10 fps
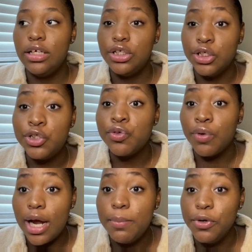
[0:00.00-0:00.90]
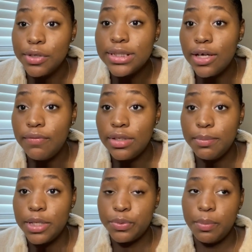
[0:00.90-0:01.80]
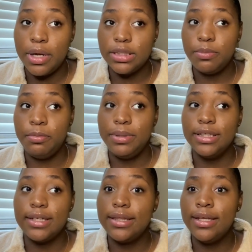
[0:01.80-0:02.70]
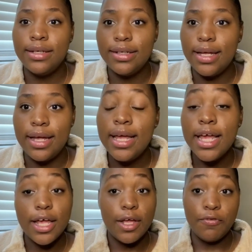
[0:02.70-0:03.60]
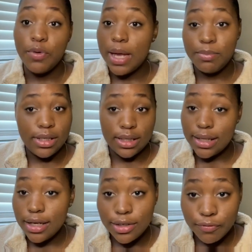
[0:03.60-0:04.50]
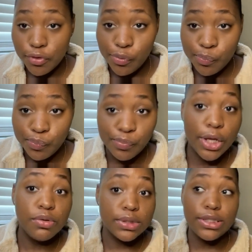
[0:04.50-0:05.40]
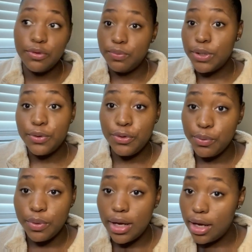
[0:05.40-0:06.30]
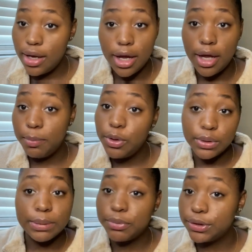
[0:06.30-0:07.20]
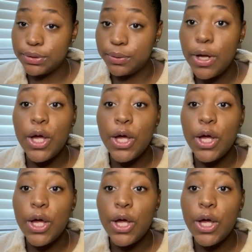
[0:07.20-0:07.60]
describe yourself in the best way possible, because at the end of the day, if you happen to get that interview, they're gonna see the real you up close and personal.